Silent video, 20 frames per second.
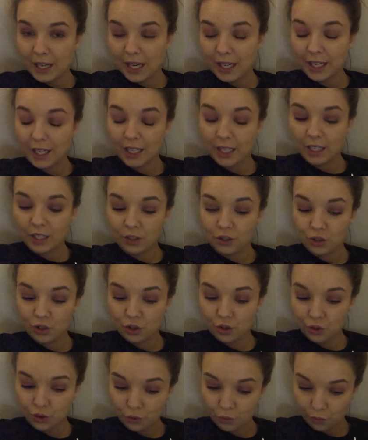I get
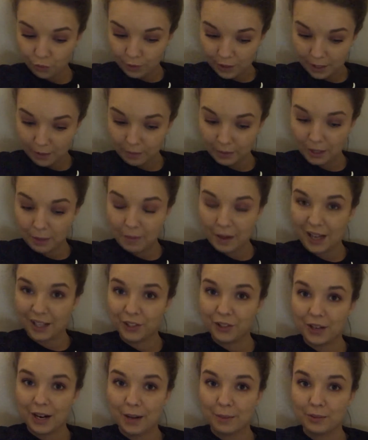extremely
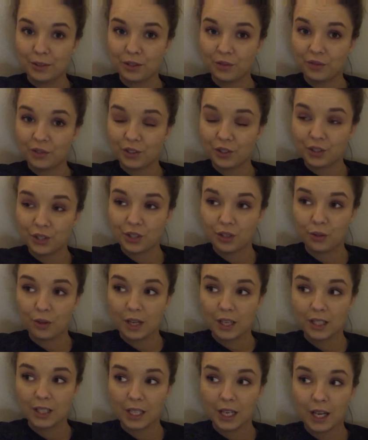bad cramps the first 2
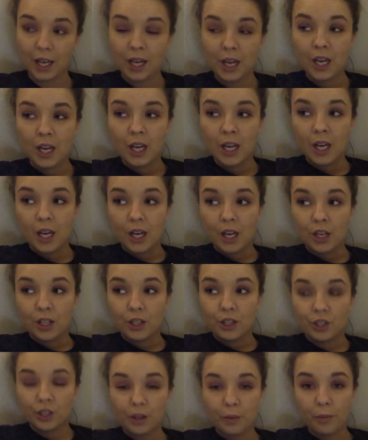days, like,
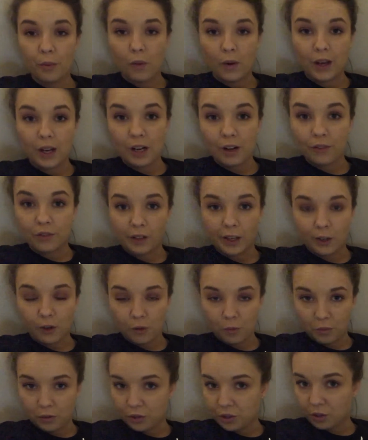to the point of, like,
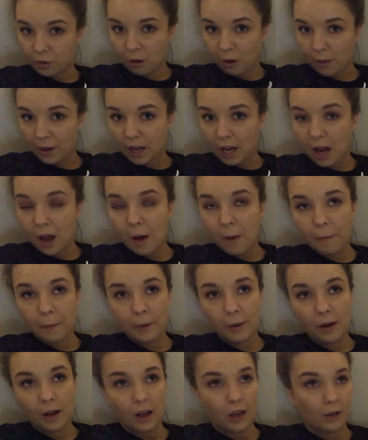almost throwing up.
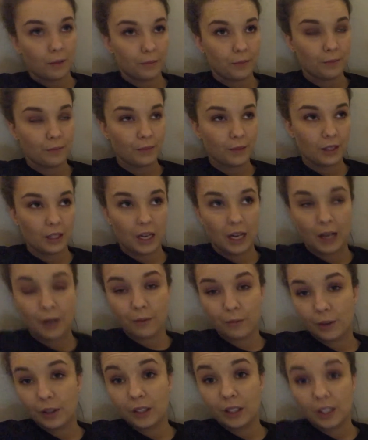I
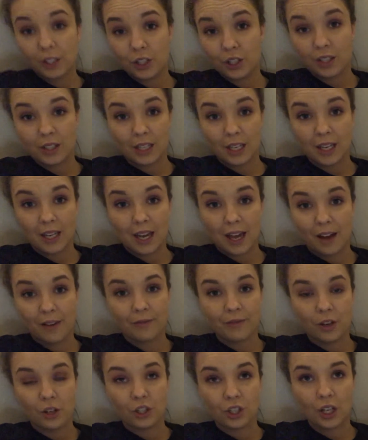really just like
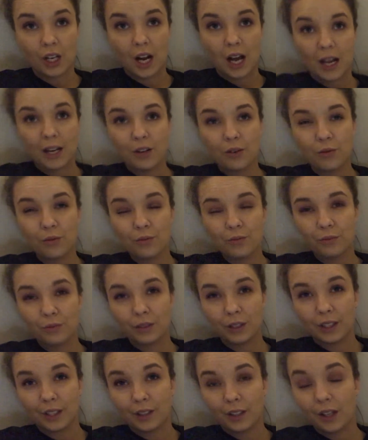can't function. I don't
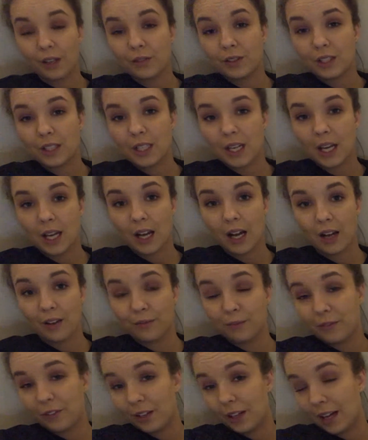really love to take
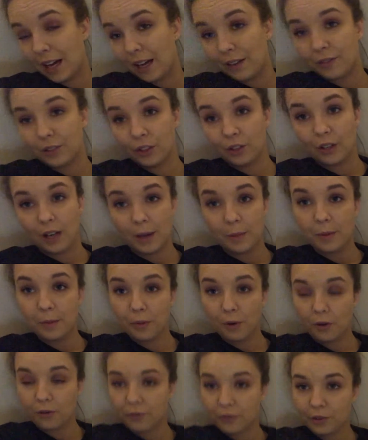Advil or
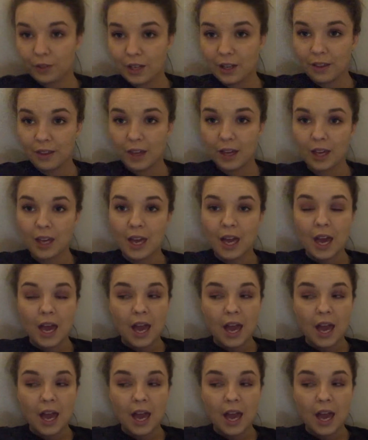ibuprofen or anything.